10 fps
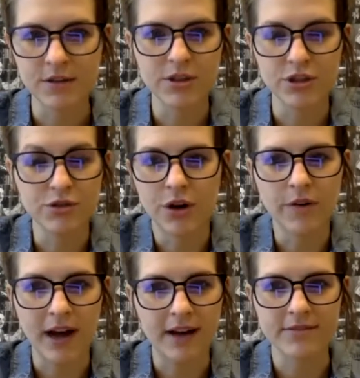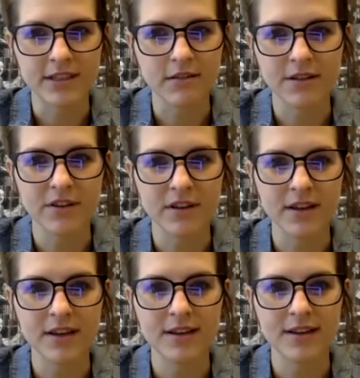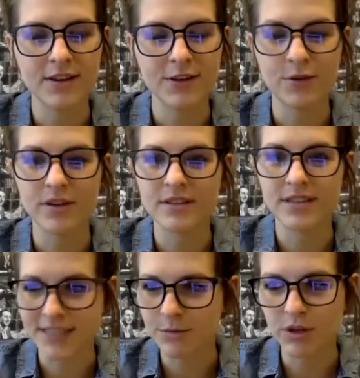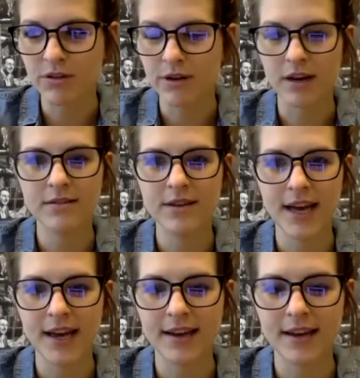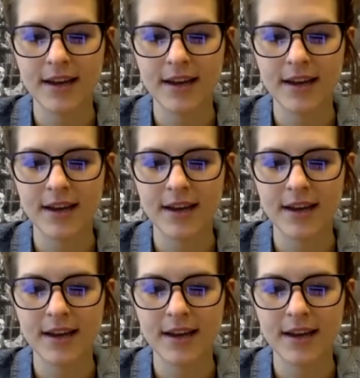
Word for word: just, you don't have to know everything. You can teach them what you know. And